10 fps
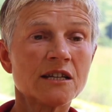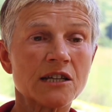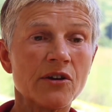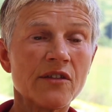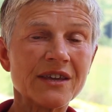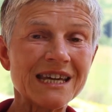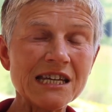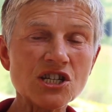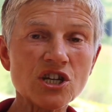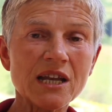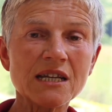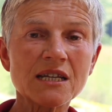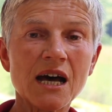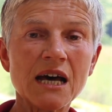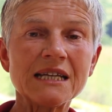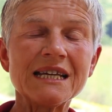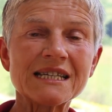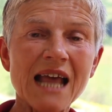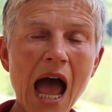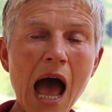So the ketogenic diet
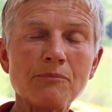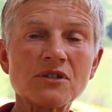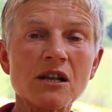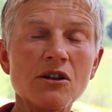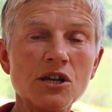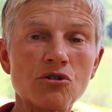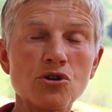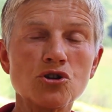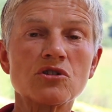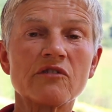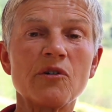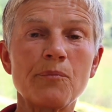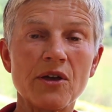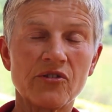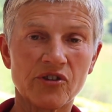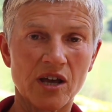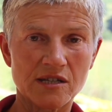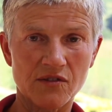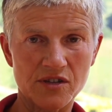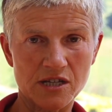is absolutely crucial for both
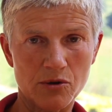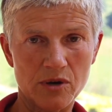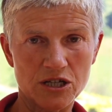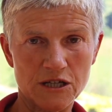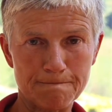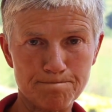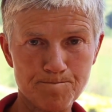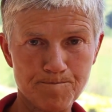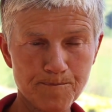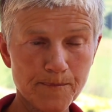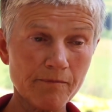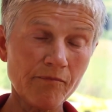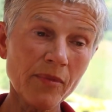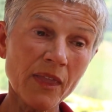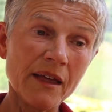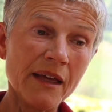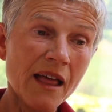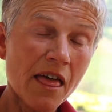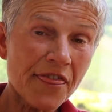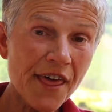sides of this equation.
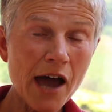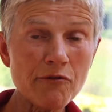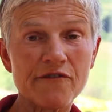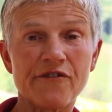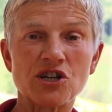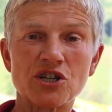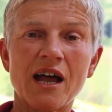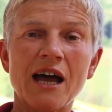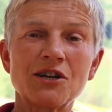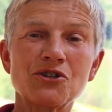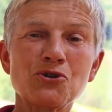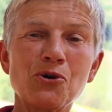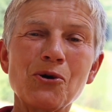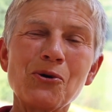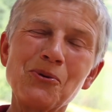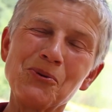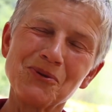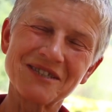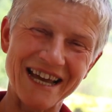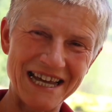Thyroid function. I could talk
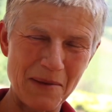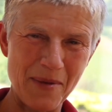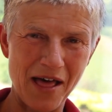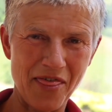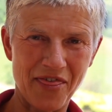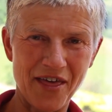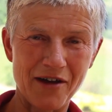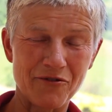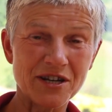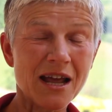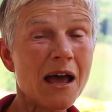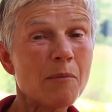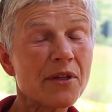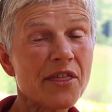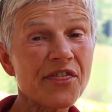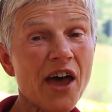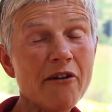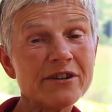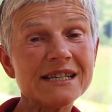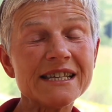all day about the thyroid, but the
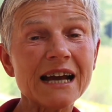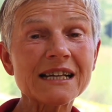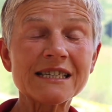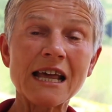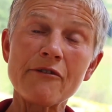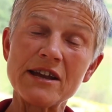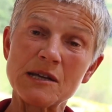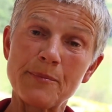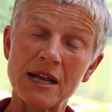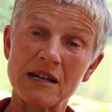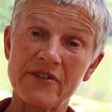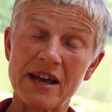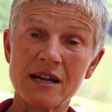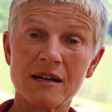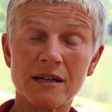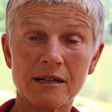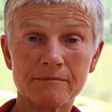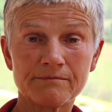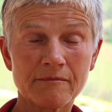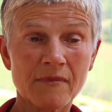thyroid is the accelerator pedal of our car.